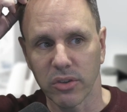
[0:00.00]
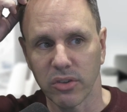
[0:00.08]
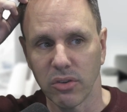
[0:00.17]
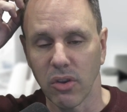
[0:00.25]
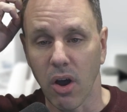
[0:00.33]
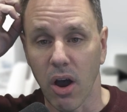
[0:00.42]

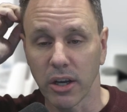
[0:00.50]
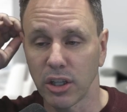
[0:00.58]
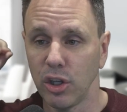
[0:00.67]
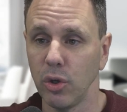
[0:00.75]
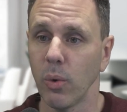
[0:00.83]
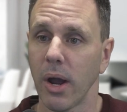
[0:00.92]

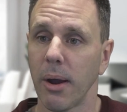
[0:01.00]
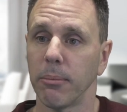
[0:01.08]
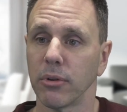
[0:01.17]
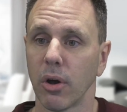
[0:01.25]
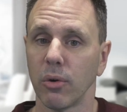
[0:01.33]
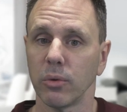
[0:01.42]
non-QM
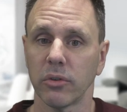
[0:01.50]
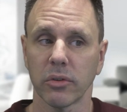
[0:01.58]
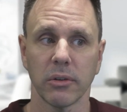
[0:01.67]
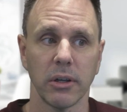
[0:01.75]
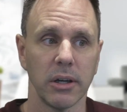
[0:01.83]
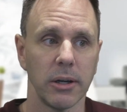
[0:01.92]
loans
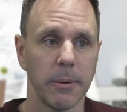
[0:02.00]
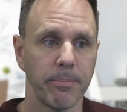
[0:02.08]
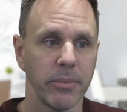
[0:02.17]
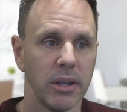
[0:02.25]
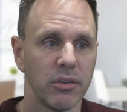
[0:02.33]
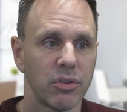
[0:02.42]

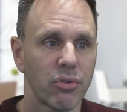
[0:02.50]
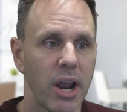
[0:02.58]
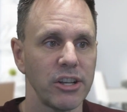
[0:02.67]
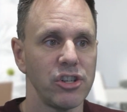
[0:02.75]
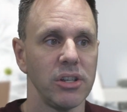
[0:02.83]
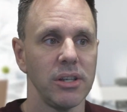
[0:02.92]
and
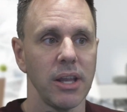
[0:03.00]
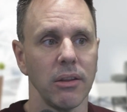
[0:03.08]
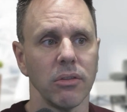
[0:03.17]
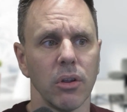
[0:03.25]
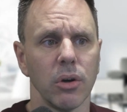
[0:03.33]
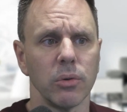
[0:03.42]
scratch and
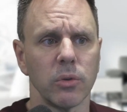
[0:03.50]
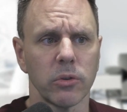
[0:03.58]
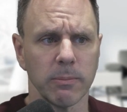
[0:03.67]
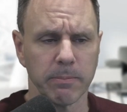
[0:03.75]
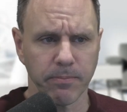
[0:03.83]
dent loans.